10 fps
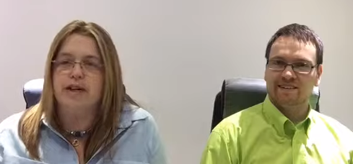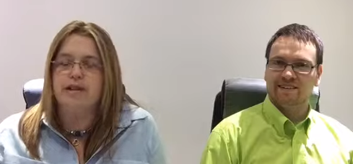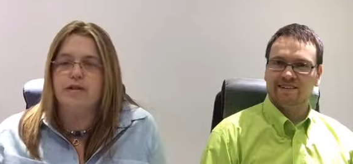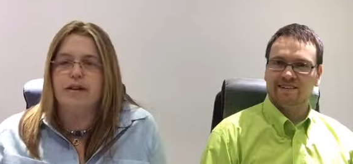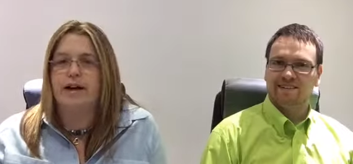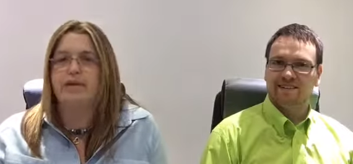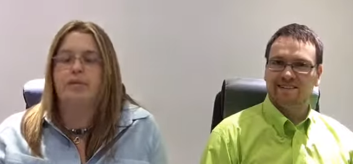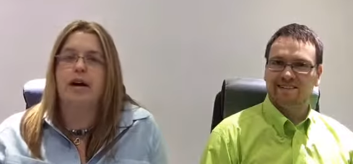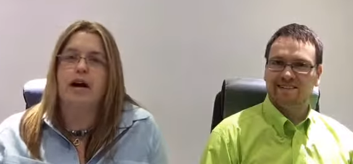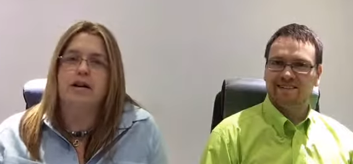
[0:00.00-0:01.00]
Speaker 1: sort of out the
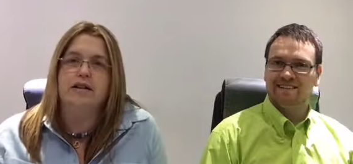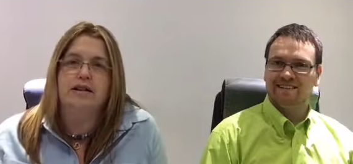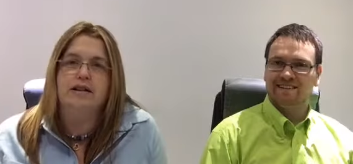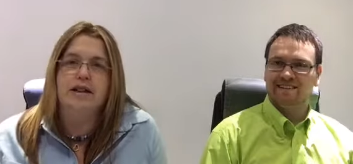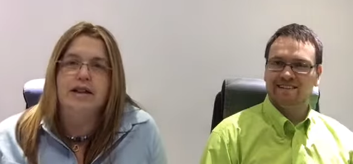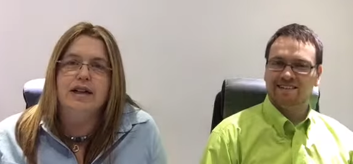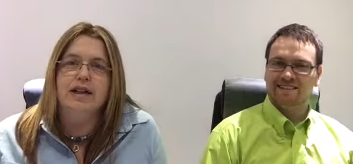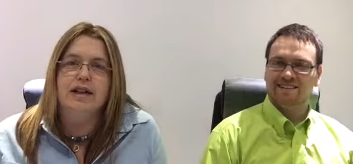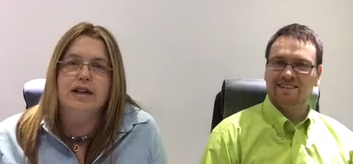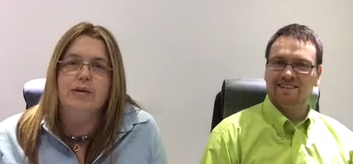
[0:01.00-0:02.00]
park and
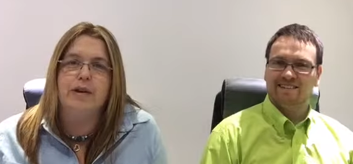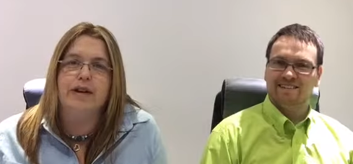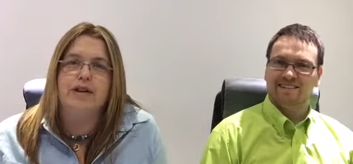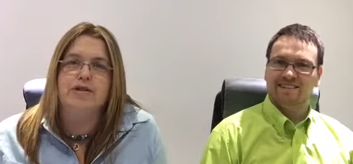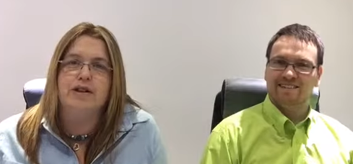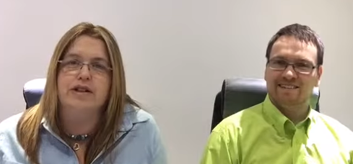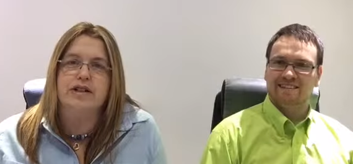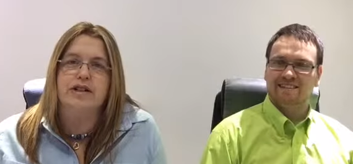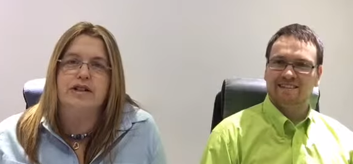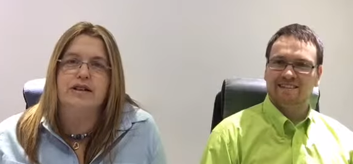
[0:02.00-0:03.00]
uh, quite
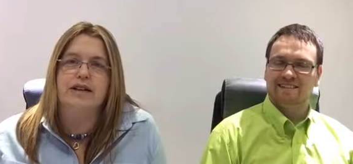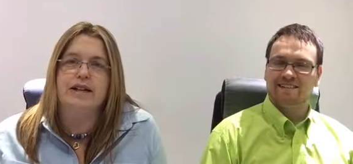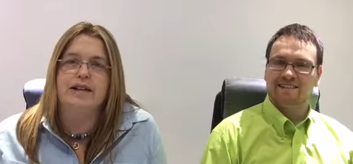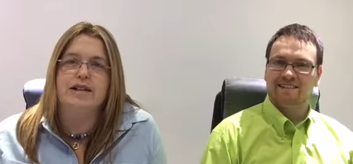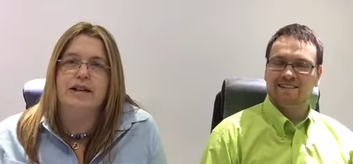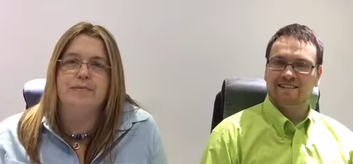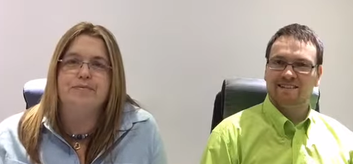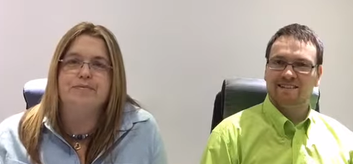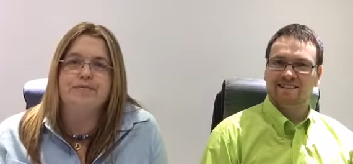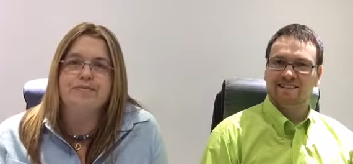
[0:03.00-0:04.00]
interesting, and that um,
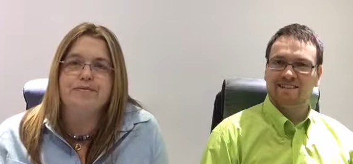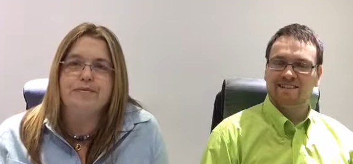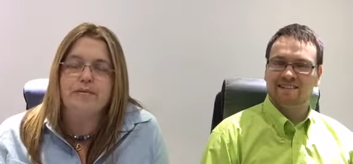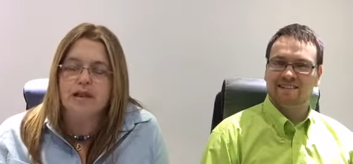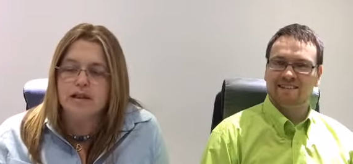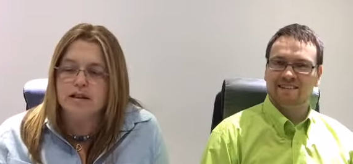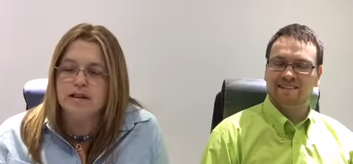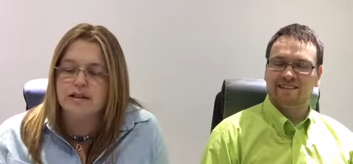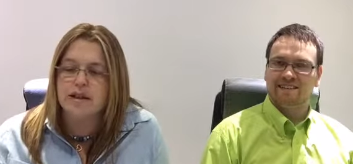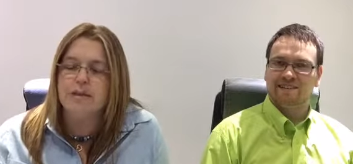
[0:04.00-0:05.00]
uh,
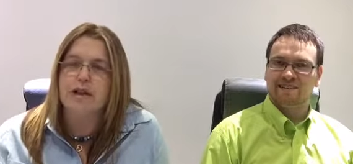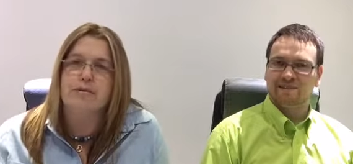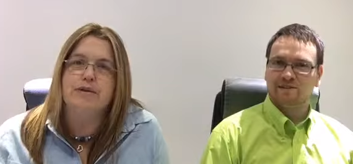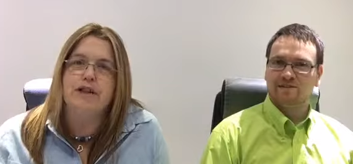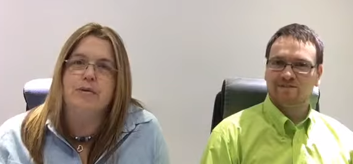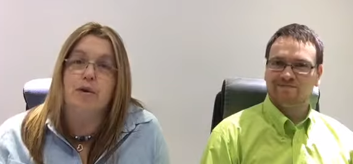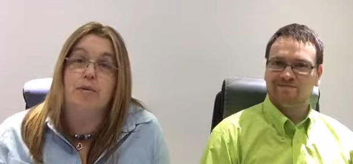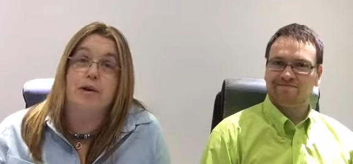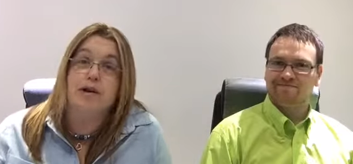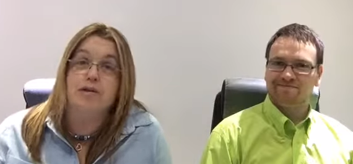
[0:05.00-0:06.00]
that becomes a, a,
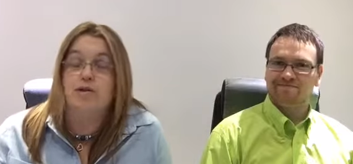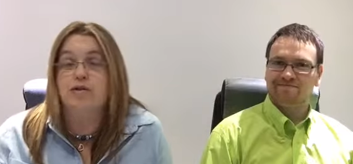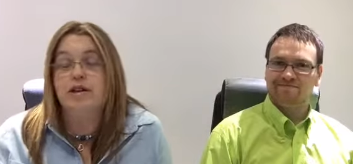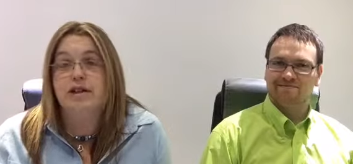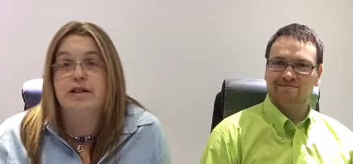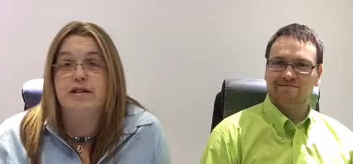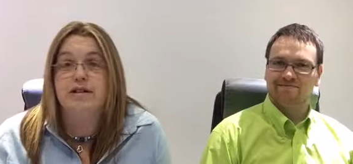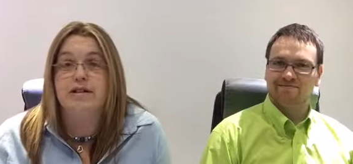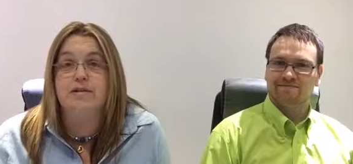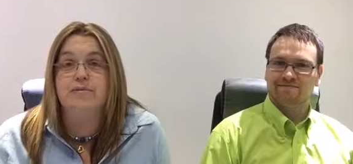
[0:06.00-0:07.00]
blog post or a,
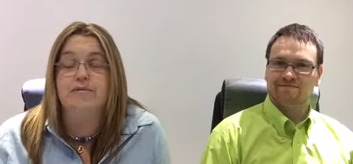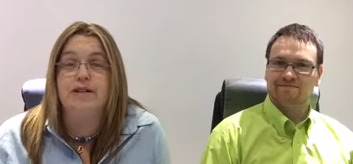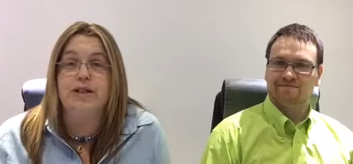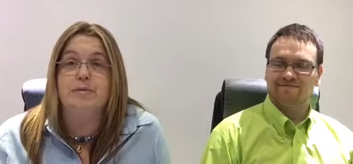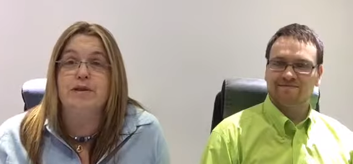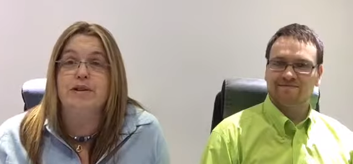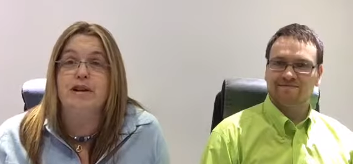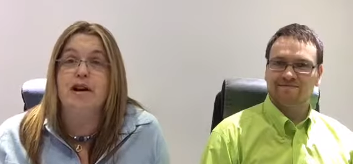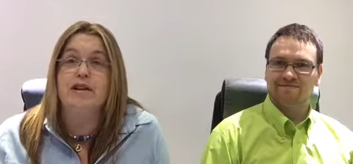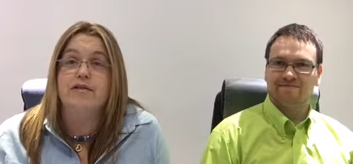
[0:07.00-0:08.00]
a, Facebook
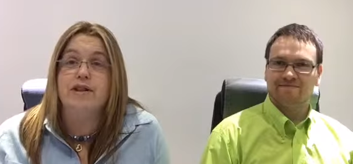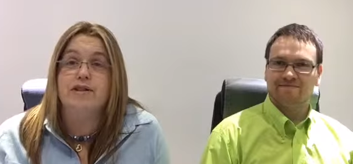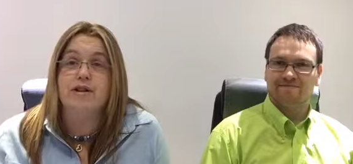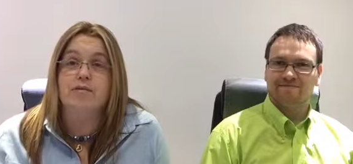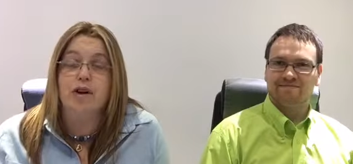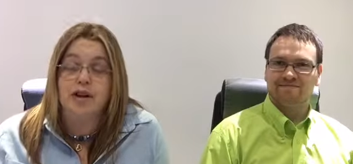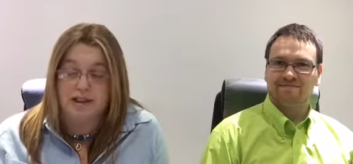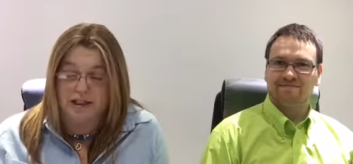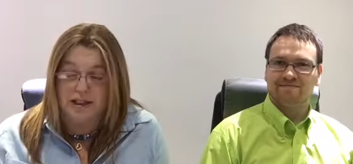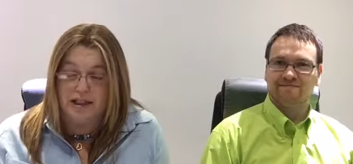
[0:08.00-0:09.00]
live in its own
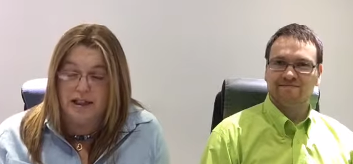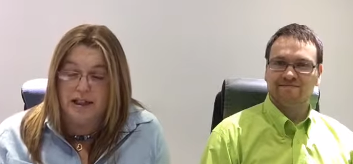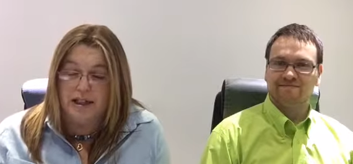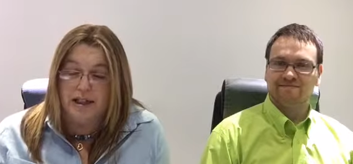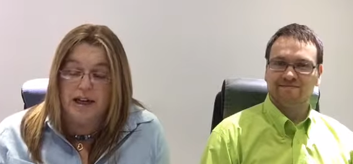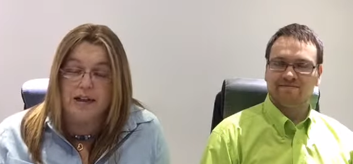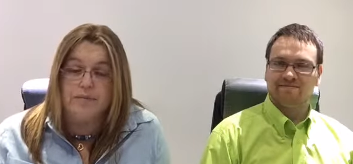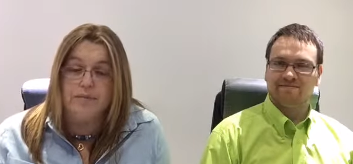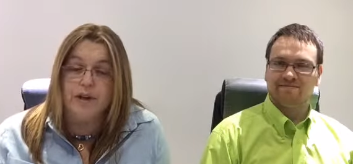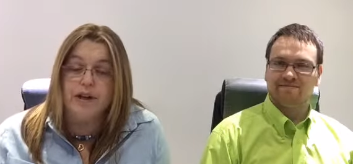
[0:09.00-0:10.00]
right.
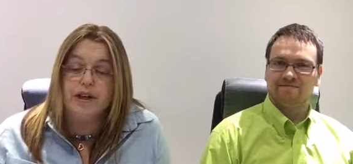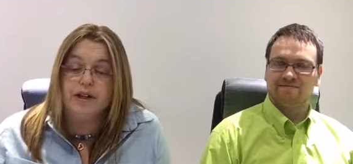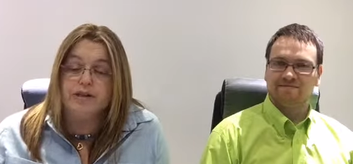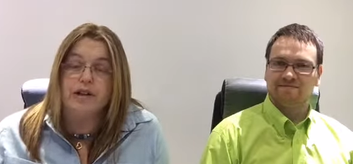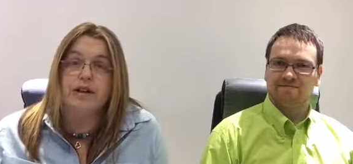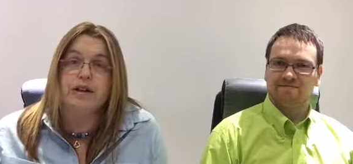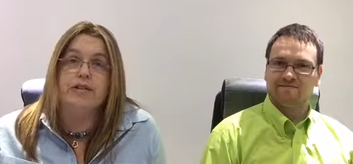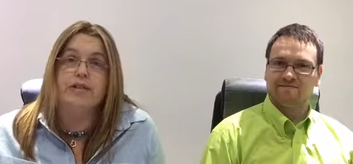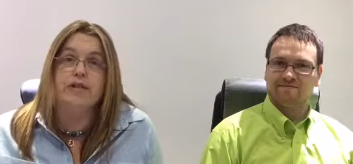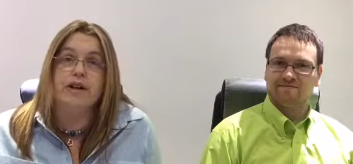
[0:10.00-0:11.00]
Um, so
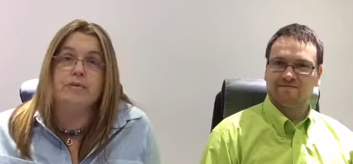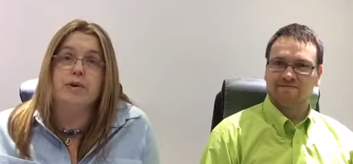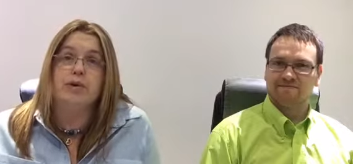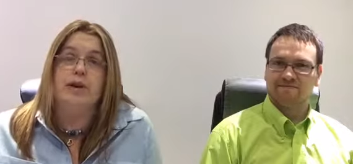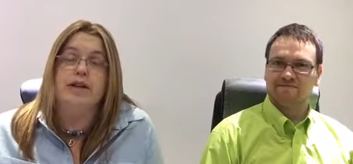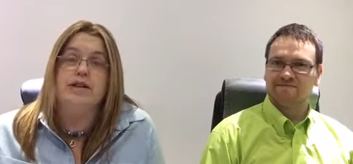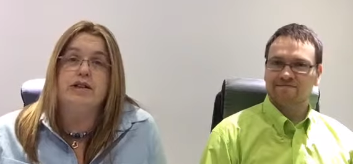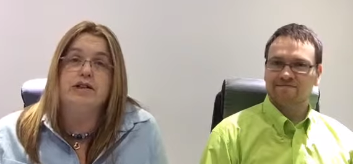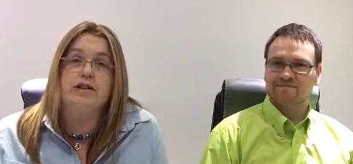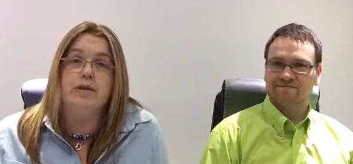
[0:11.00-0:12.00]
if you've got any more
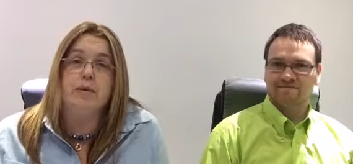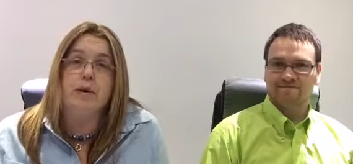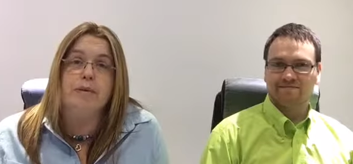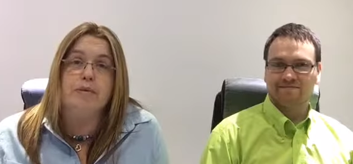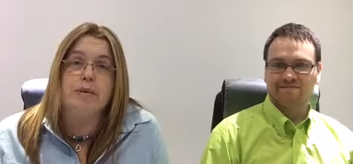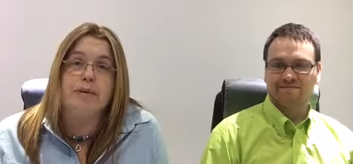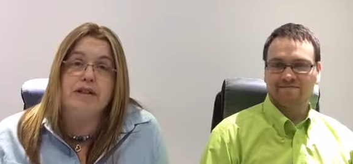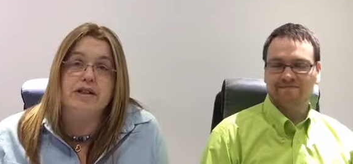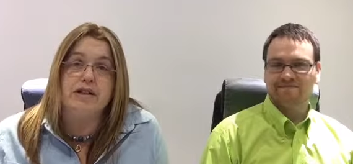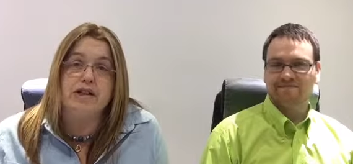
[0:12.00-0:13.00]
questions, do pop them up
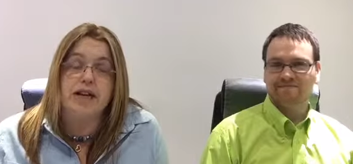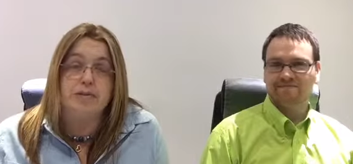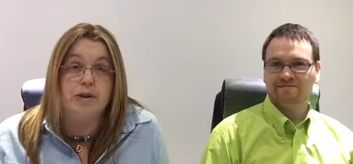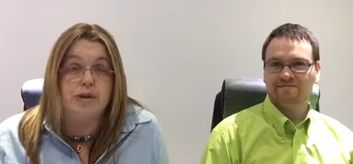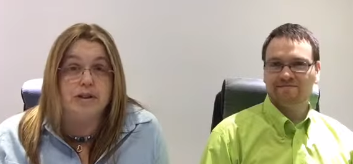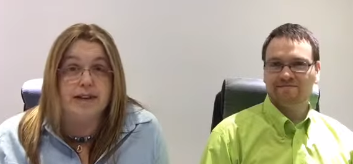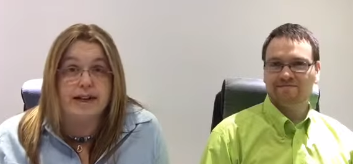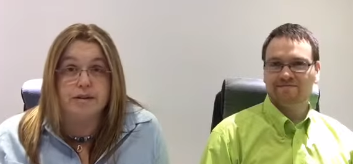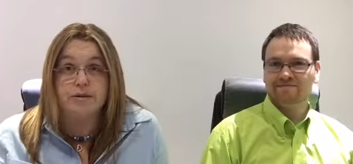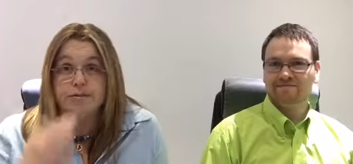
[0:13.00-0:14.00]
into the chat box now.